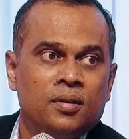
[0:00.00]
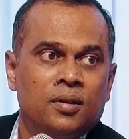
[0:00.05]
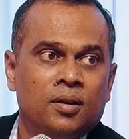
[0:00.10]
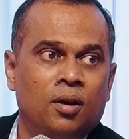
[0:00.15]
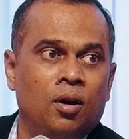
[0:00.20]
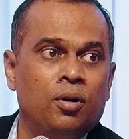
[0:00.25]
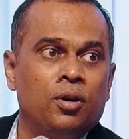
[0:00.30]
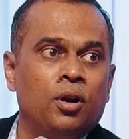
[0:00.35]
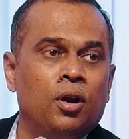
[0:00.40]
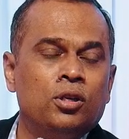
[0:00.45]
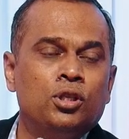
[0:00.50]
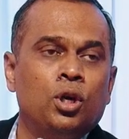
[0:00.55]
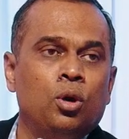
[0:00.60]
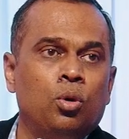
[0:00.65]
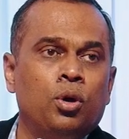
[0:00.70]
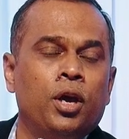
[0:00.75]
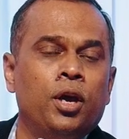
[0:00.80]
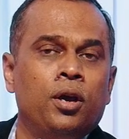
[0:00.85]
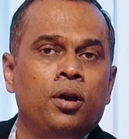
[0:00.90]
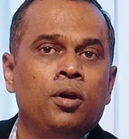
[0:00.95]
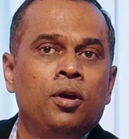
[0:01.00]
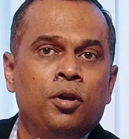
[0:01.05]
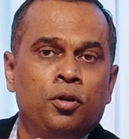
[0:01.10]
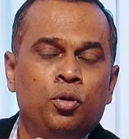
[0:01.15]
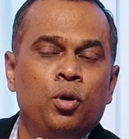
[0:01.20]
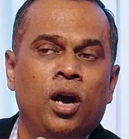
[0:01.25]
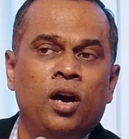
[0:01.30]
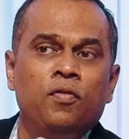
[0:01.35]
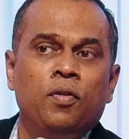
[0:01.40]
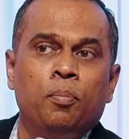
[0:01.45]
God did not say, okay,
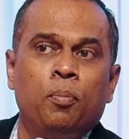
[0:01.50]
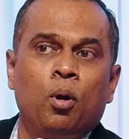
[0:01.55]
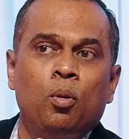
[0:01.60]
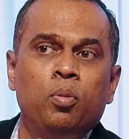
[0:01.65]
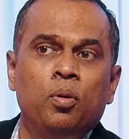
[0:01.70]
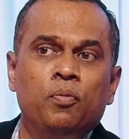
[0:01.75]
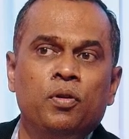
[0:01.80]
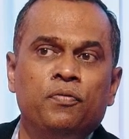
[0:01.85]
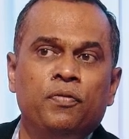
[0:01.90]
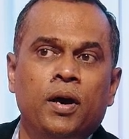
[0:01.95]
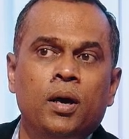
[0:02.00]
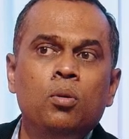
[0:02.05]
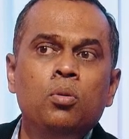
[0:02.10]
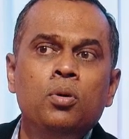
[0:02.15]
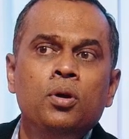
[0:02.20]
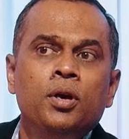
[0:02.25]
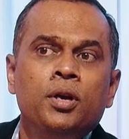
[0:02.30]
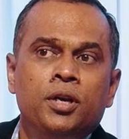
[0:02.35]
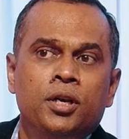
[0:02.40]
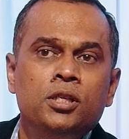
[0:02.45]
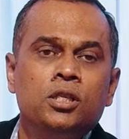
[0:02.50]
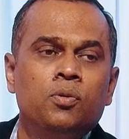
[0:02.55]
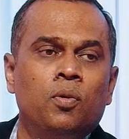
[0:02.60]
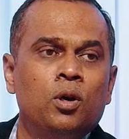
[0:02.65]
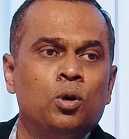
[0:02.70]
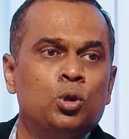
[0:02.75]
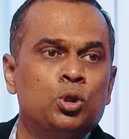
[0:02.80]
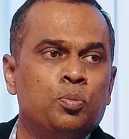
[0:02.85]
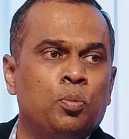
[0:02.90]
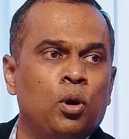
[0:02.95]
you have a problem with Pharaoh. He's the one
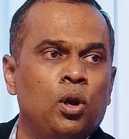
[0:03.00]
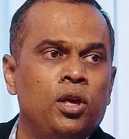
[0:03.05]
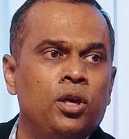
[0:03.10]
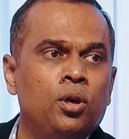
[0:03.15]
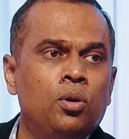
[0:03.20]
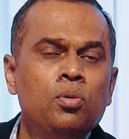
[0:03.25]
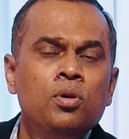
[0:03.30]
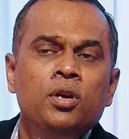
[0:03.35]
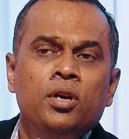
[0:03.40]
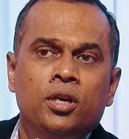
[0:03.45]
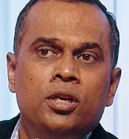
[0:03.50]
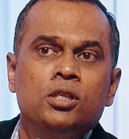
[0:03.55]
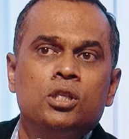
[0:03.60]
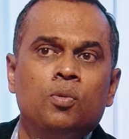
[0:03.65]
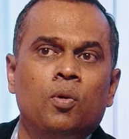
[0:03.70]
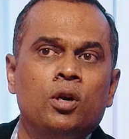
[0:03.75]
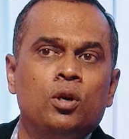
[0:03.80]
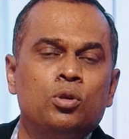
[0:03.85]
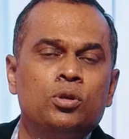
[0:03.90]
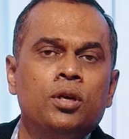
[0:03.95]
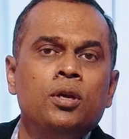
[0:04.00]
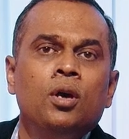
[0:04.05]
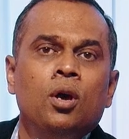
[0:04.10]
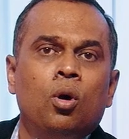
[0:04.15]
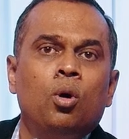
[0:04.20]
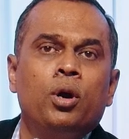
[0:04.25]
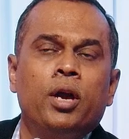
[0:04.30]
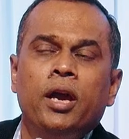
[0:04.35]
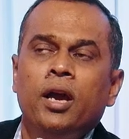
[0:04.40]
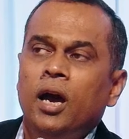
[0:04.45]
who's bullying you. He's the one who's,
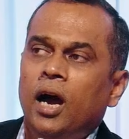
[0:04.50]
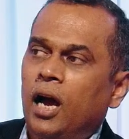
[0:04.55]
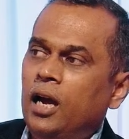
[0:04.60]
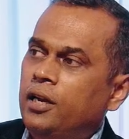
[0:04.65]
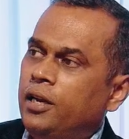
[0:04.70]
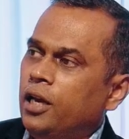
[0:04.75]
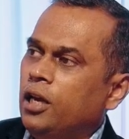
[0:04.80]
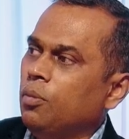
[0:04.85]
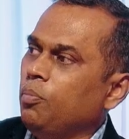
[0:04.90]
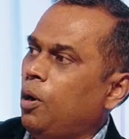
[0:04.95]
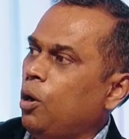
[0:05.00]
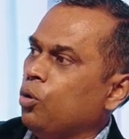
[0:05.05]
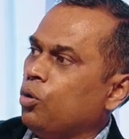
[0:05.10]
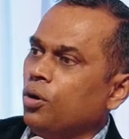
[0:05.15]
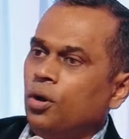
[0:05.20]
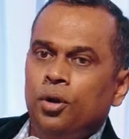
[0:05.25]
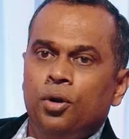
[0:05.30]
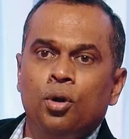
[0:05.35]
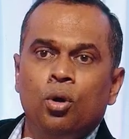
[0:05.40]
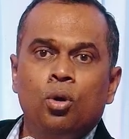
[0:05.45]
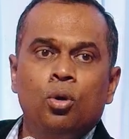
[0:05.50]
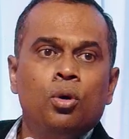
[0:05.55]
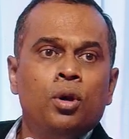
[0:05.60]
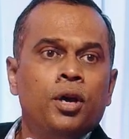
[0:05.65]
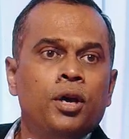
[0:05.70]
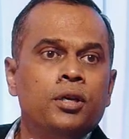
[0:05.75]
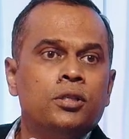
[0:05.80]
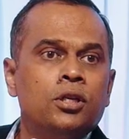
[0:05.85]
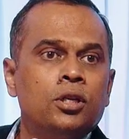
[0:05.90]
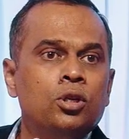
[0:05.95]
okay, I'll take him out. No,
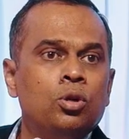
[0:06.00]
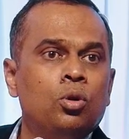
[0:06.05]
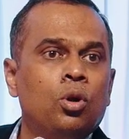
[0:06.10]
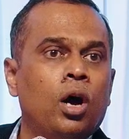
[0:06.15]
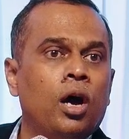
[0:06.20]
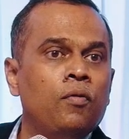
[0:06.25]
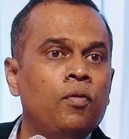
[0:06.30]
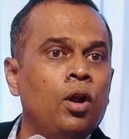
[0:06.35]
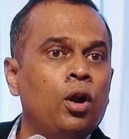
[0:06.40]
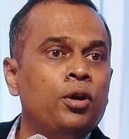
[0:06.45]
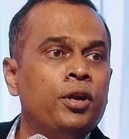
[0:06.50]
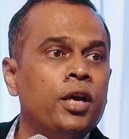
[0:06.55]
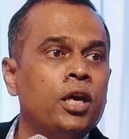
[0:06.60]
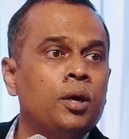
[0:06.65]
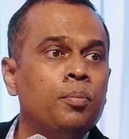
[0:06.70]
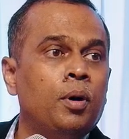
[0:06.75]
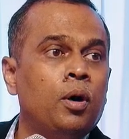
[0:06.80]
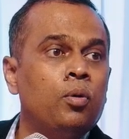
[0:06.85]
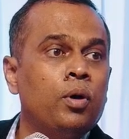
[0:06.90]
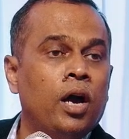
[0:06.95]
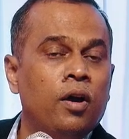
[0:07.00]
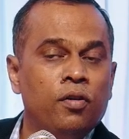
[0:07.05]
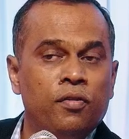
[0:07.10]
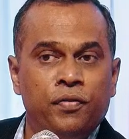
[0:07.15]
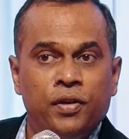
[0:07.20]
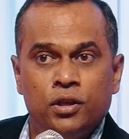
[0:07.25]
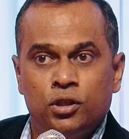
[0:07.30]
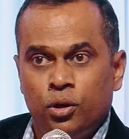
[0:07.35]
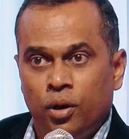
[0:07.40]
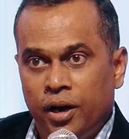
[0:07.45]
he says, no, I will not take him out. I will
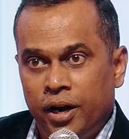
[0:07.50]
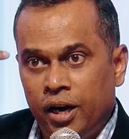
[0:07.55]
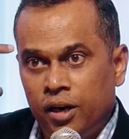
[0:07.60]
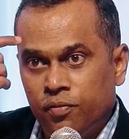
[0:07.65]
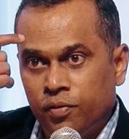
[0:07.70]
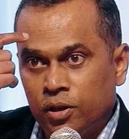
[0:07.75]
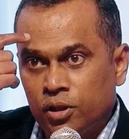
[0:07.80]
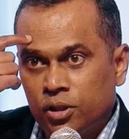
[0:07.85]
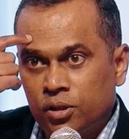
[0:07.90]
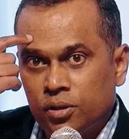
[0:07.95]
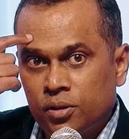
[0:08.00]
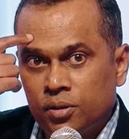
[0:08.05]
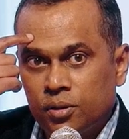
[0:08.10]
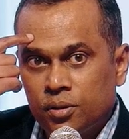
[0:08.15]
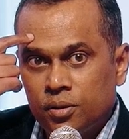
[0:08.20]
fix your head first.